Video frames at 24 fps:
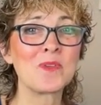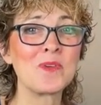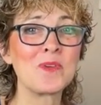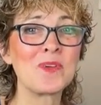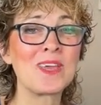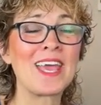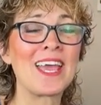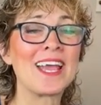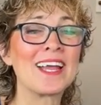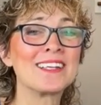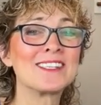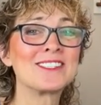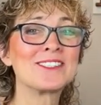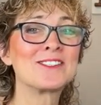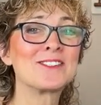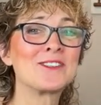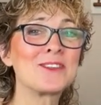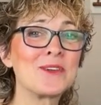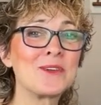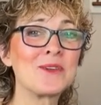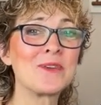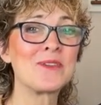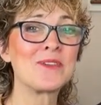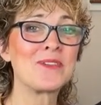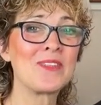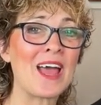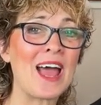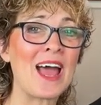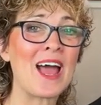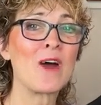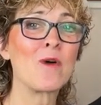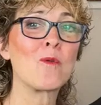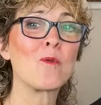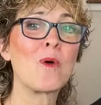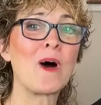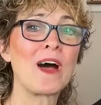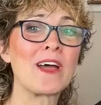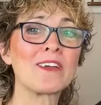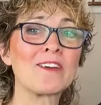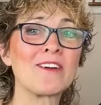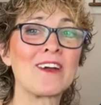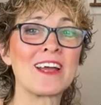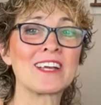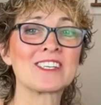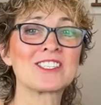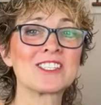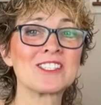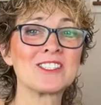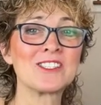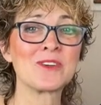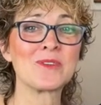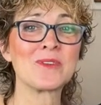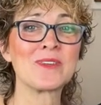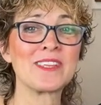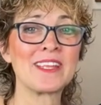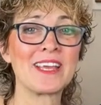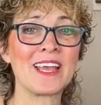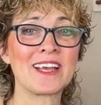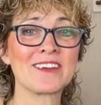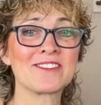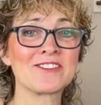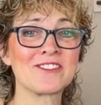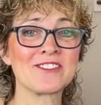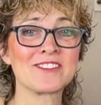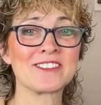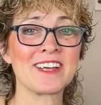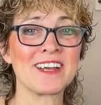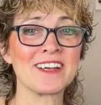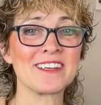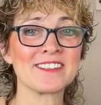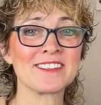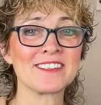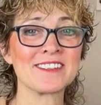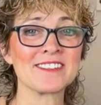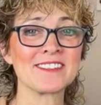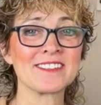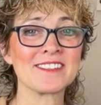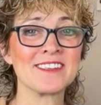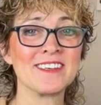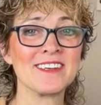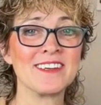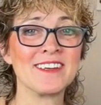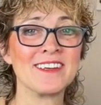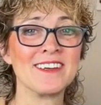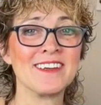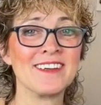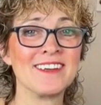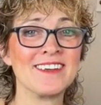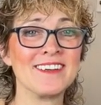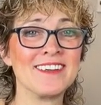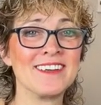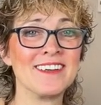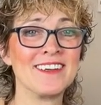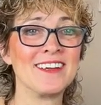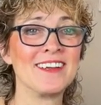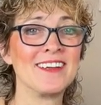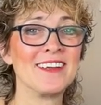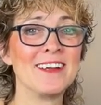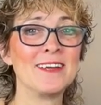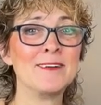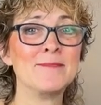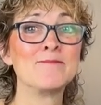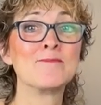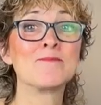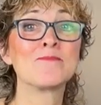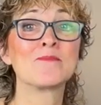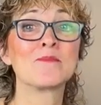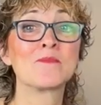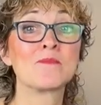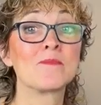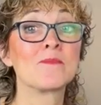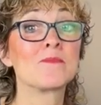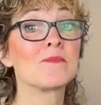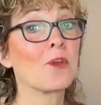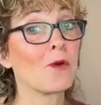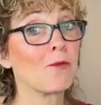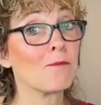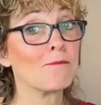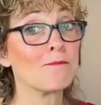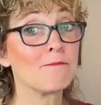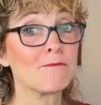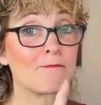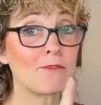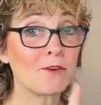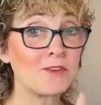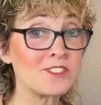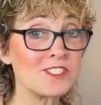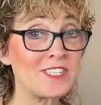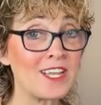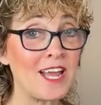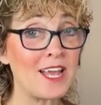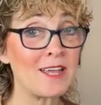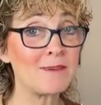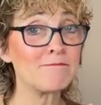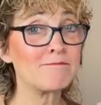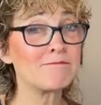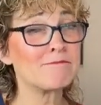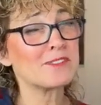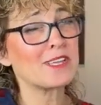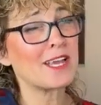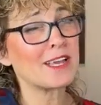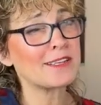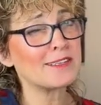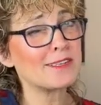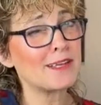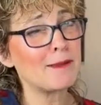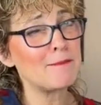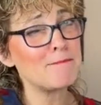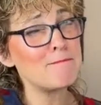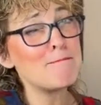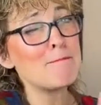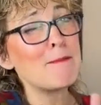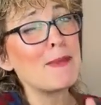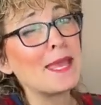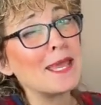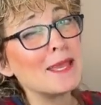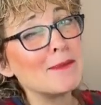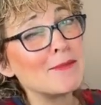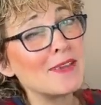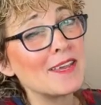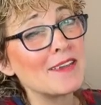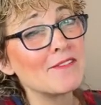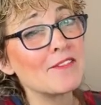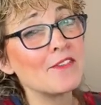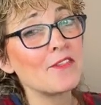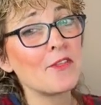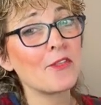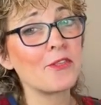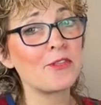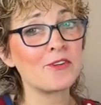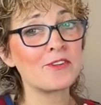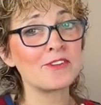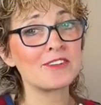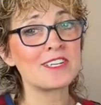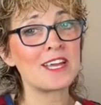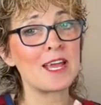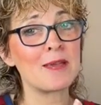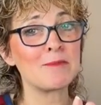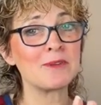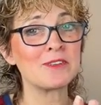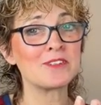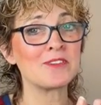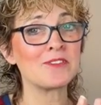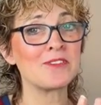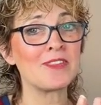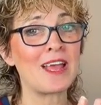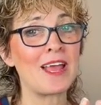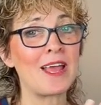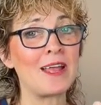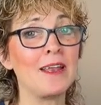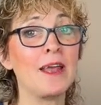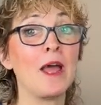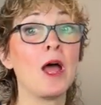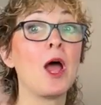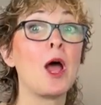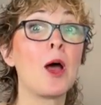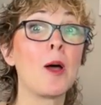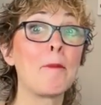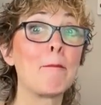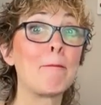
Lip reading: You can't do that while you're actually doing the exercises. So first time, second time, maybe even the third time you do that.